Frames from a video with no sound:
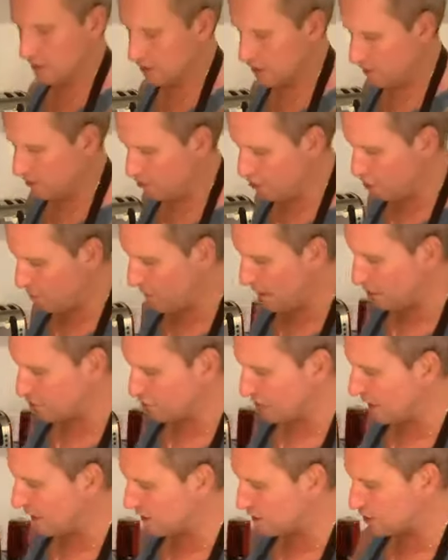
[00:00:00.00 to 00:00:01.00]
so we're
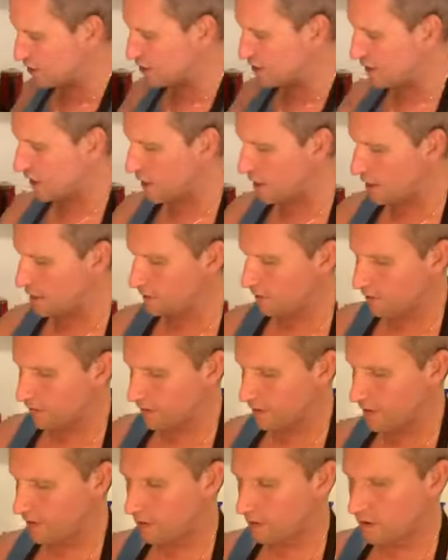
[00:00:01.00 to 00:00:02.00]
almost ready to serve.
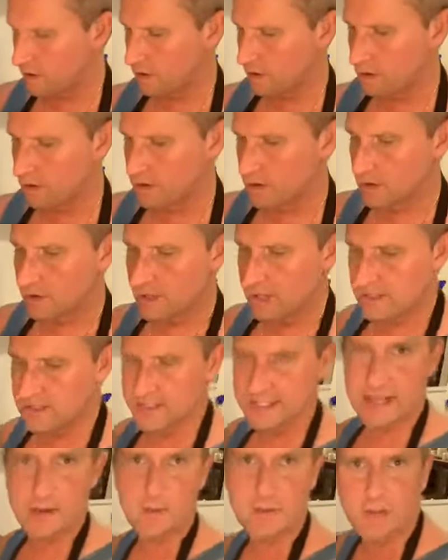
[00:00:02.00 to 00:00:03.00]

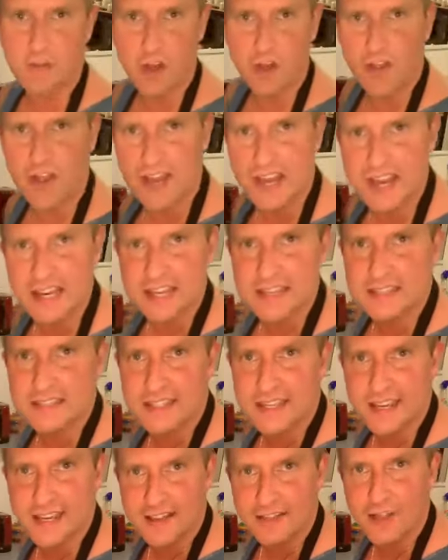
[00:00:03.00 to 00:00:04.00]
That's it, we've got the
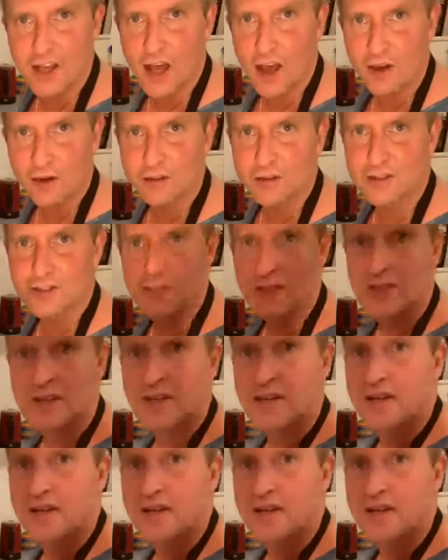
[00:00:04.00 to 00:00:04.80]
heat in those,